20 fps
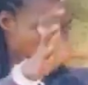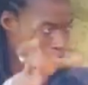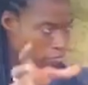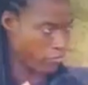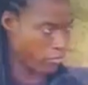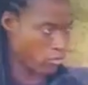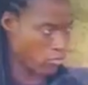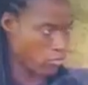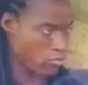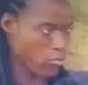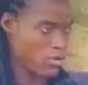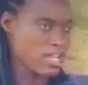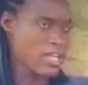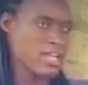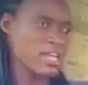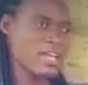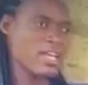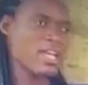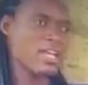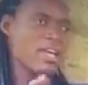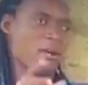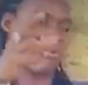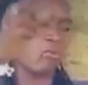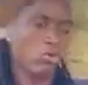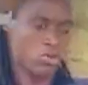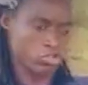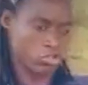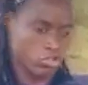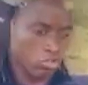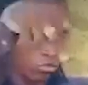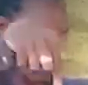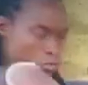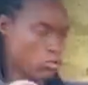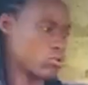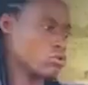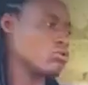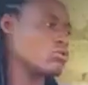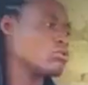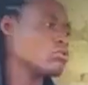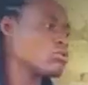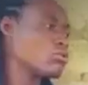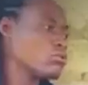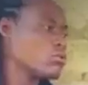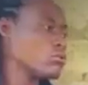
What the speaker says: of you and what you're supposed to do.